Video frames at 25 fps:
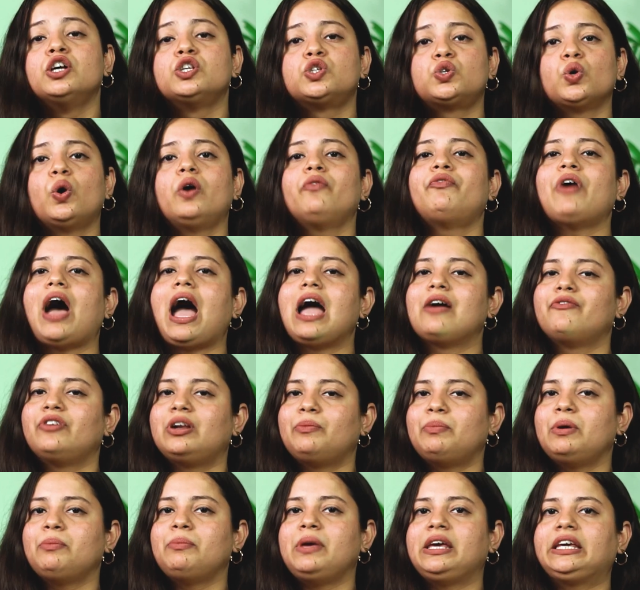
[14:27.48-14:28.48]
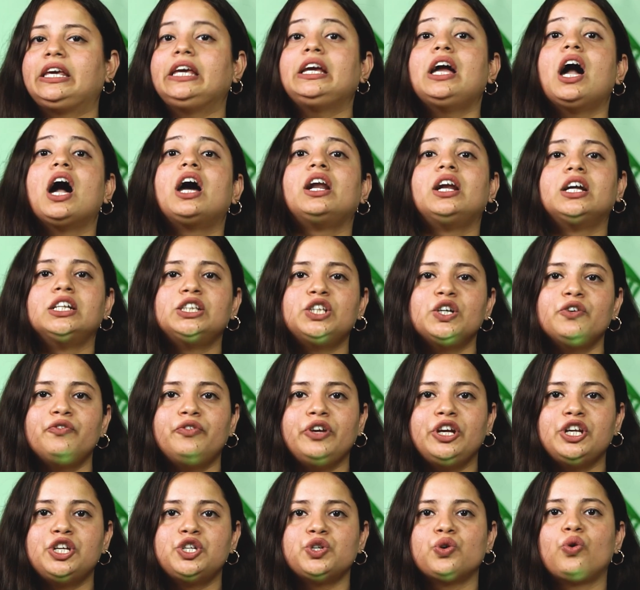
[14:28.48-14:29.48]
So I will be making another
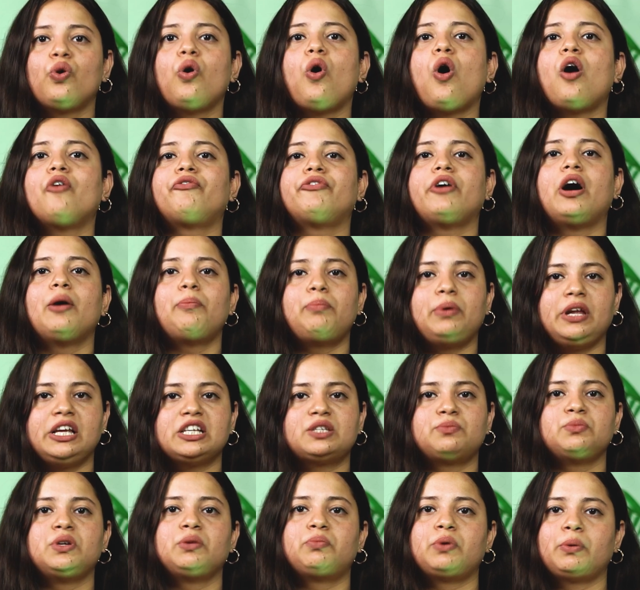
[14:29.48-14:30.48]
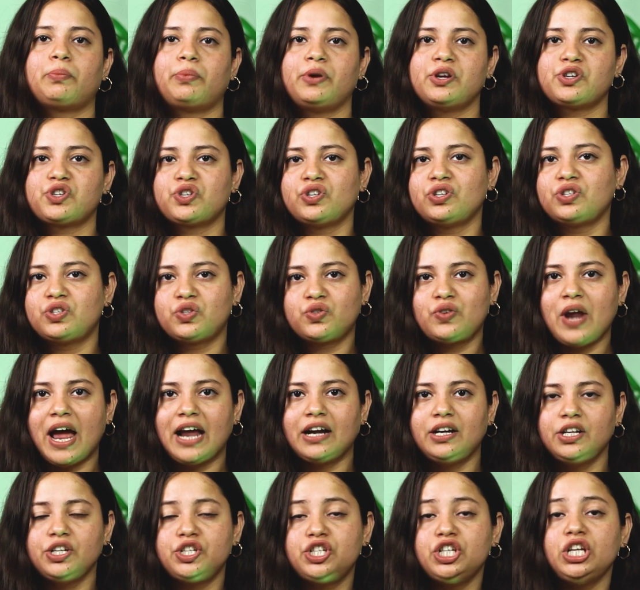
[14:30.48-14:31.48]
video of a placement preparation
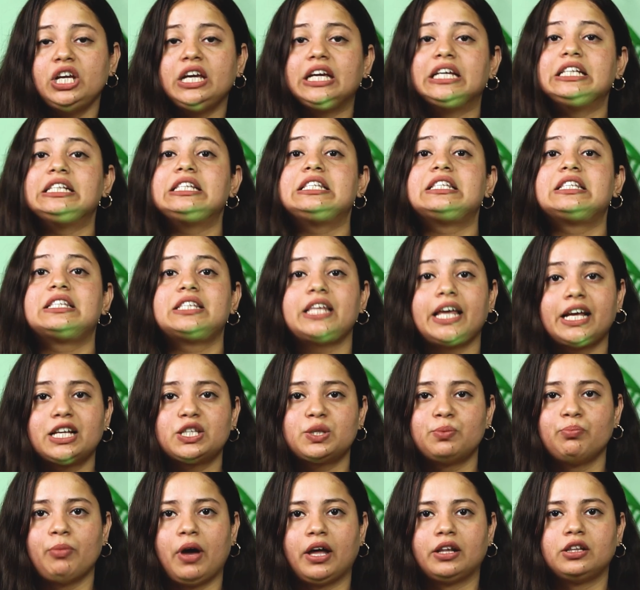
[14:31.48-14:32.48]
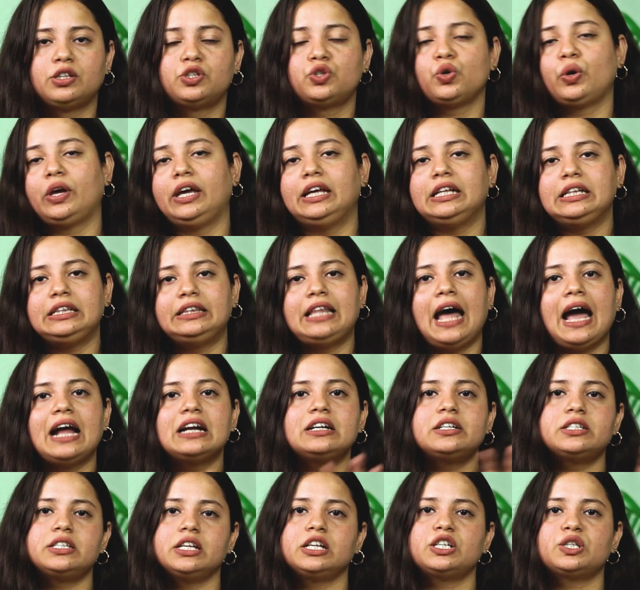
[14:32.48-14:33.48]
strategy in 6 months. So in
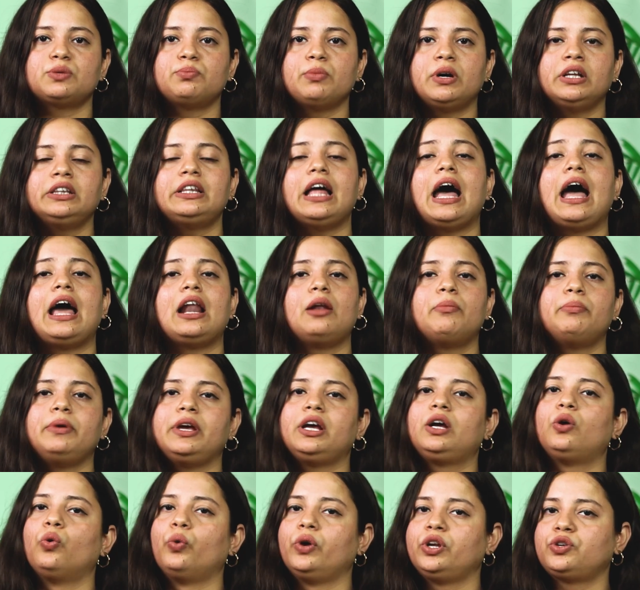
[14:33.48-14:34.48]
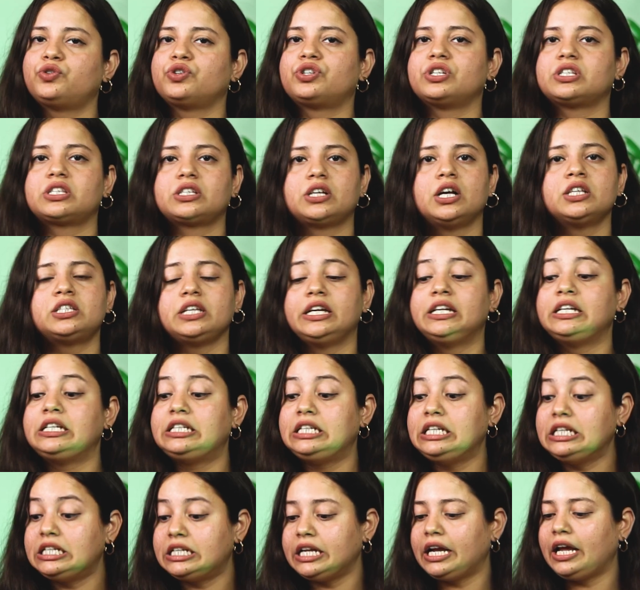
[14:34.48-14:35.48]
that 6 months, I'll be going to discuss in
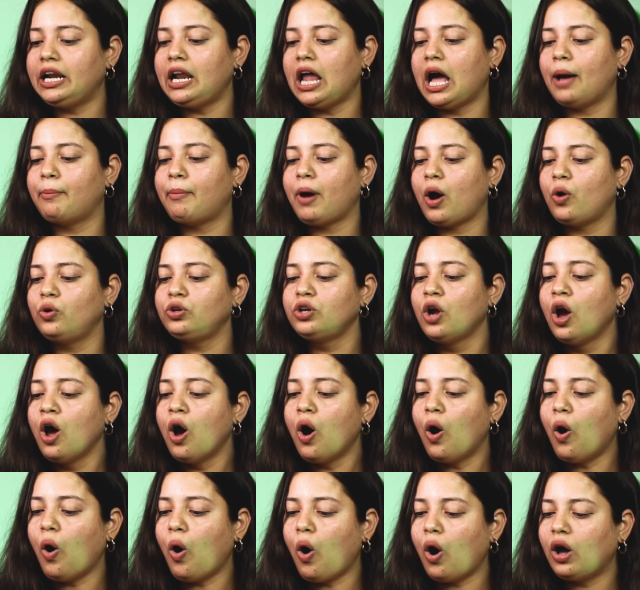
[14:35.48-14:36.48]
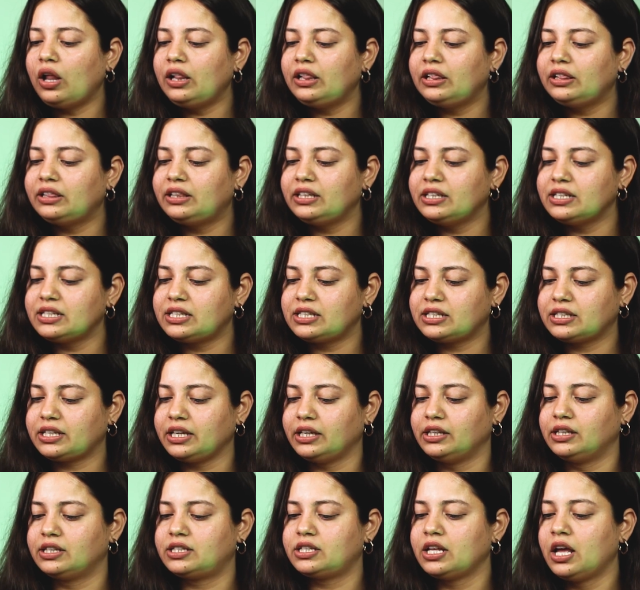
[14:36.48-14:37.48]
detail about all these
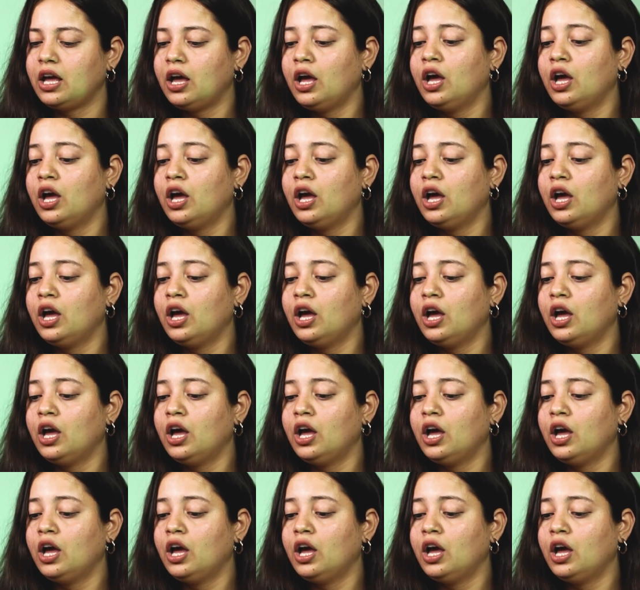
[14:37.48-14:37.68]
skills.